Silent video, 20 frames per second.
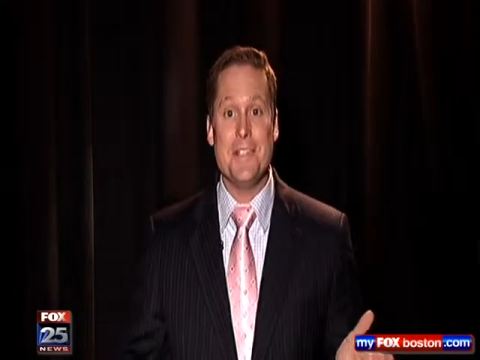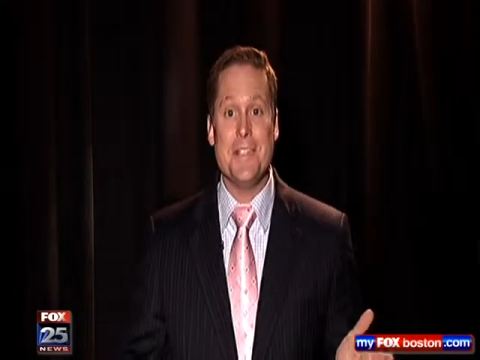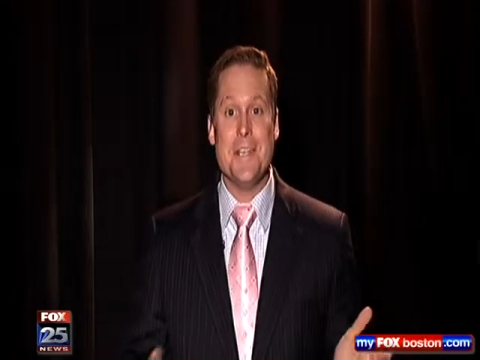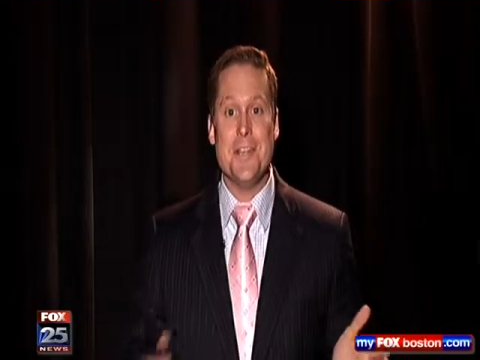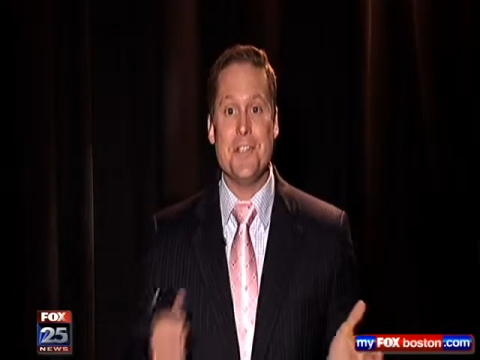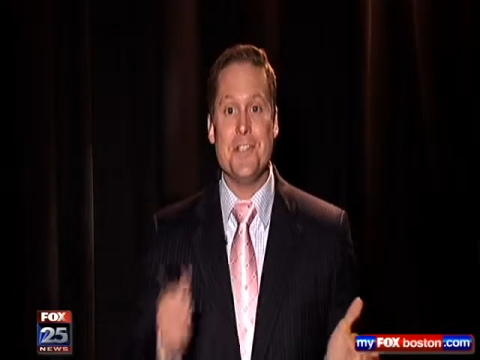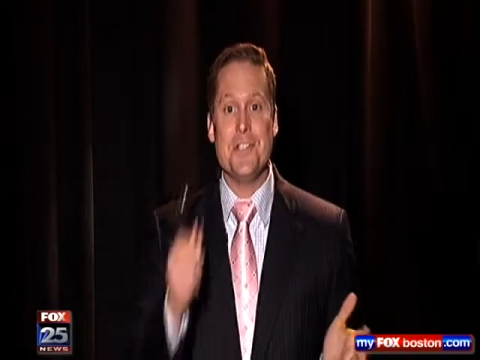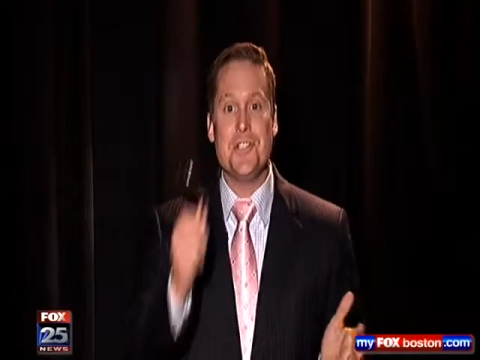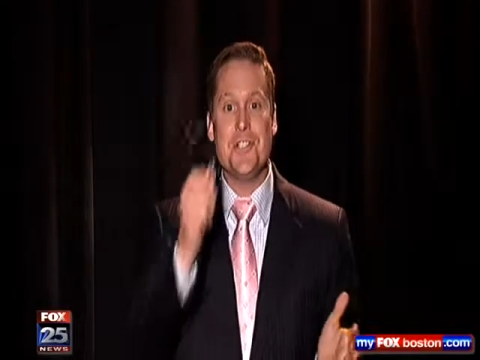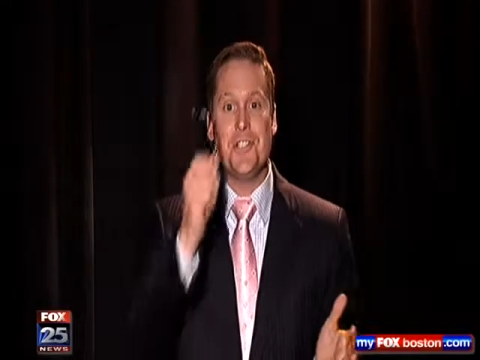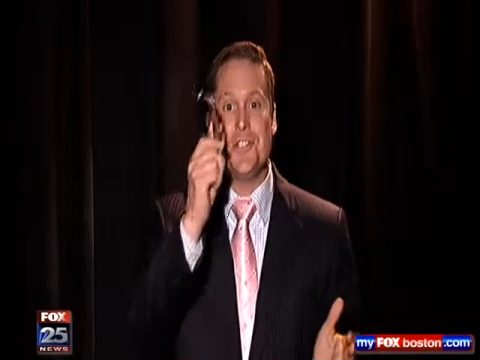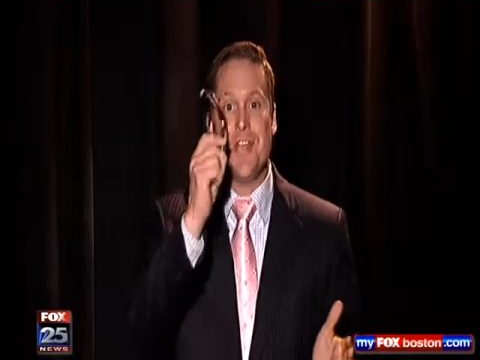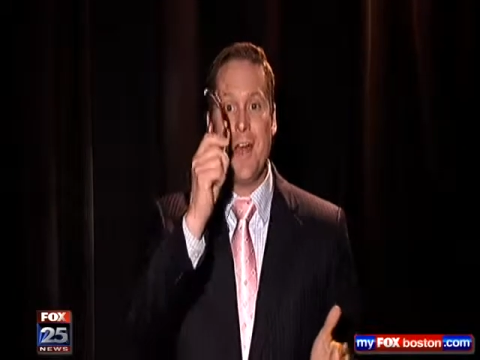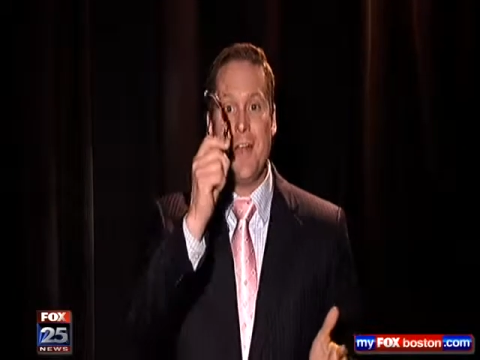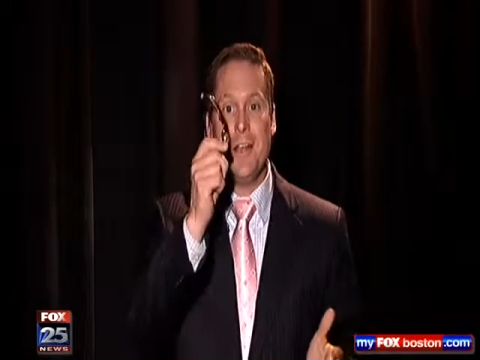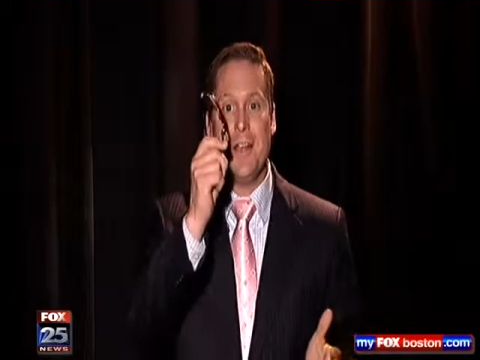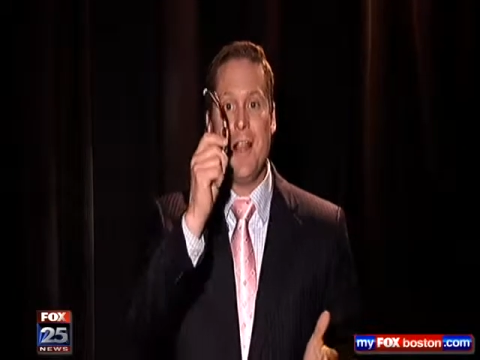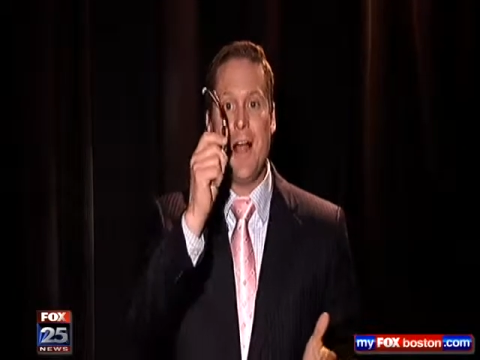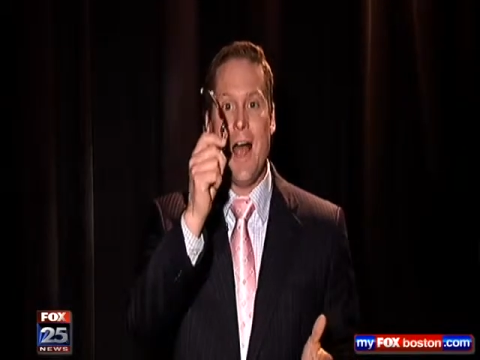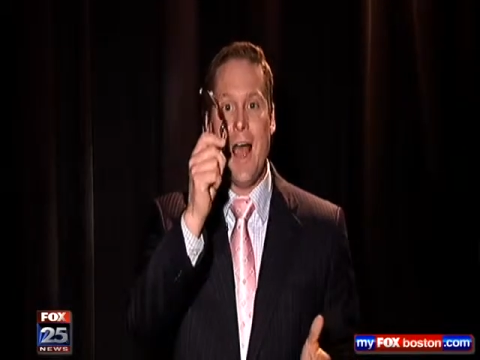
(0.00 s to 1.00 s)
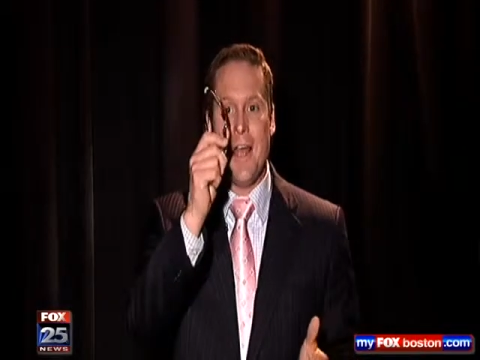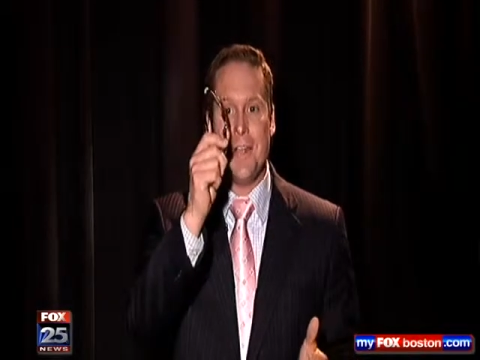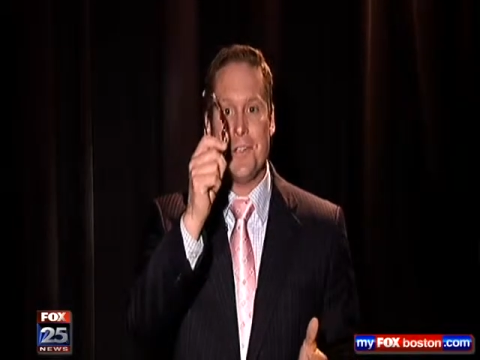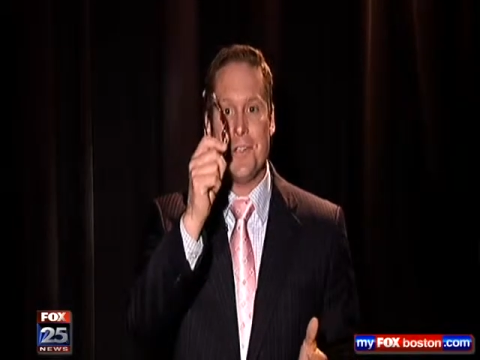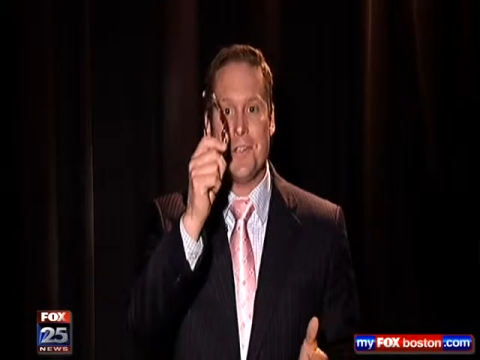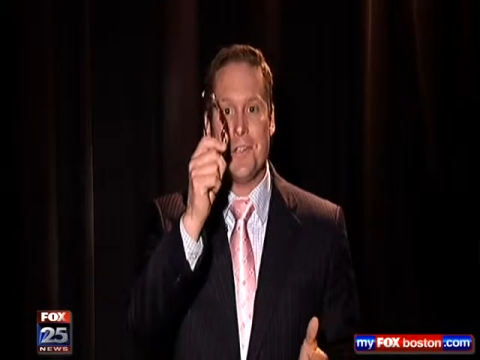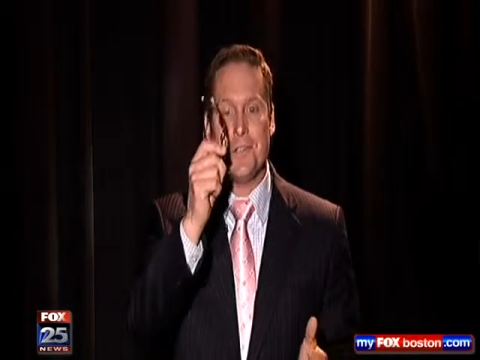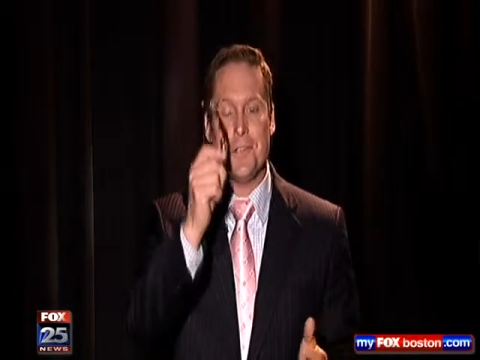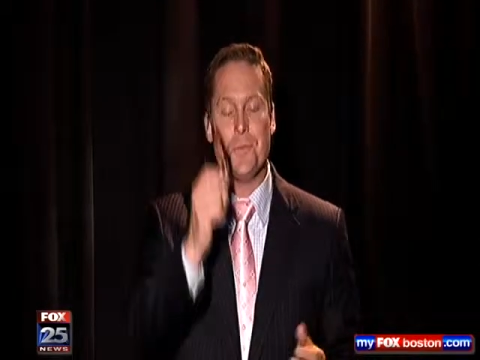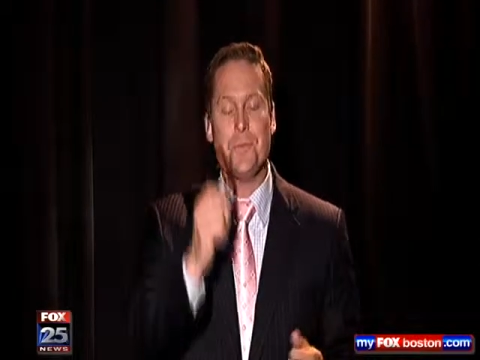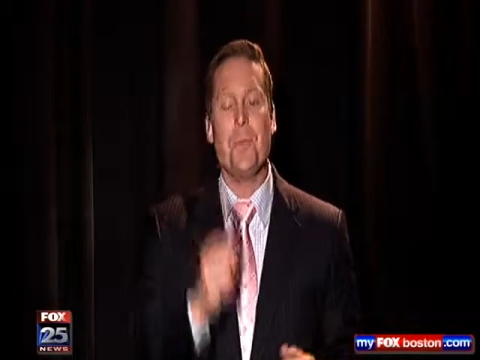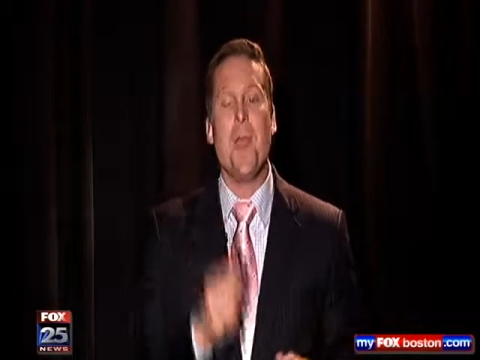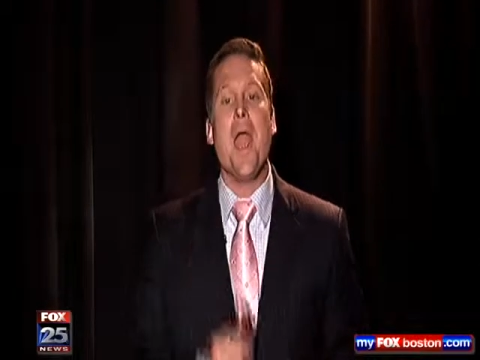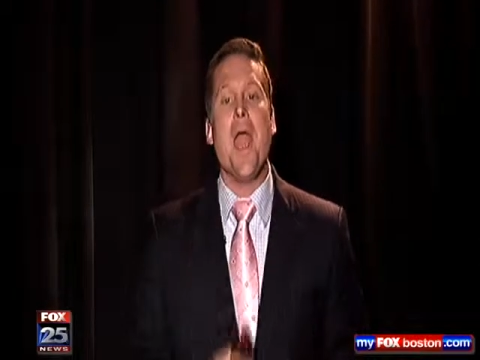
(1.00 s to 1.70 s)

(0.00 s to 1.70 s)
sells sunglasses,